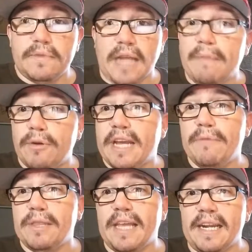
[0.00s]
I'm okay
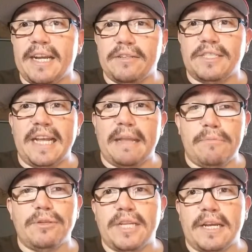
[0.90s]
with that. I understand that
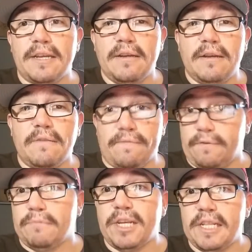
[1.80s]
music
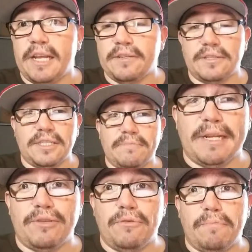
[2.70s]
from teenagers is
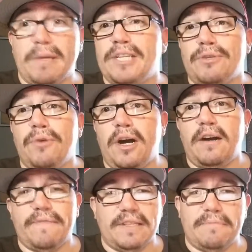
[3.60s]
meant to piss you
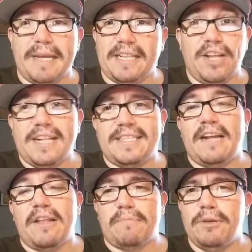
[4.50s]
off and to make not
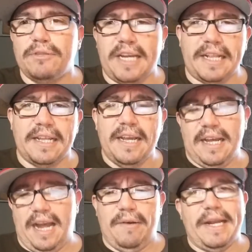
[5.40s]
sound like music, and
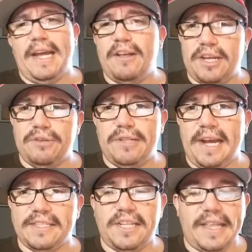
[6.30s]
how in the hell can you
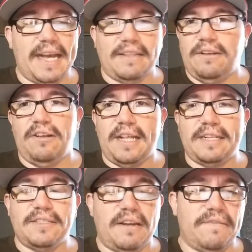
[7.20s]
dance to that and all that
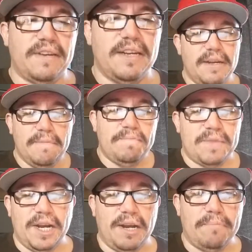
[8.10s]
stuff.
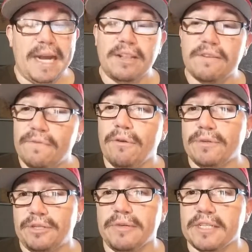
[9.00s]
I look
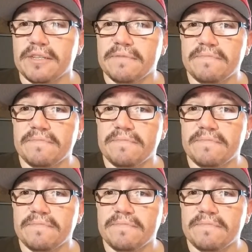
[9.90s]
forward to it.